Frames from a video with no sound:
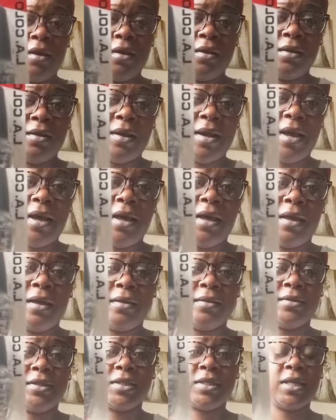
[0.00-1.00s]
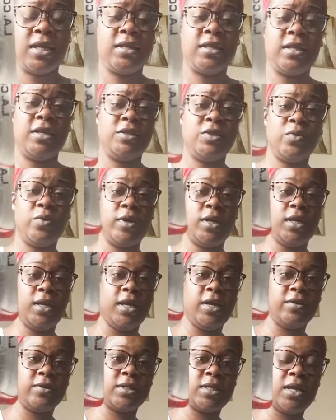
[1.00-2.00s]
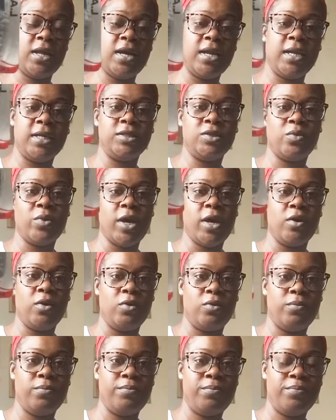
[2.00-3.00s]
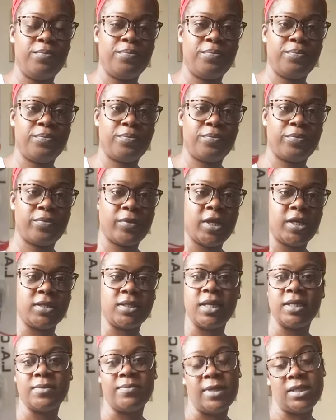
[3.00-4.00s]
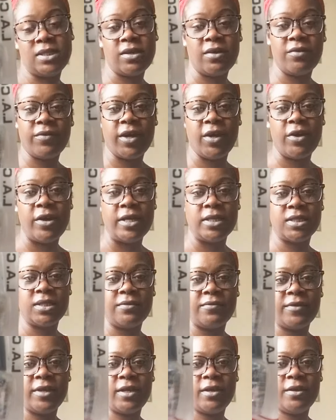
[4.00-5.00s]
I just like they do in the nail salon, I do at home because that's my self-care activity.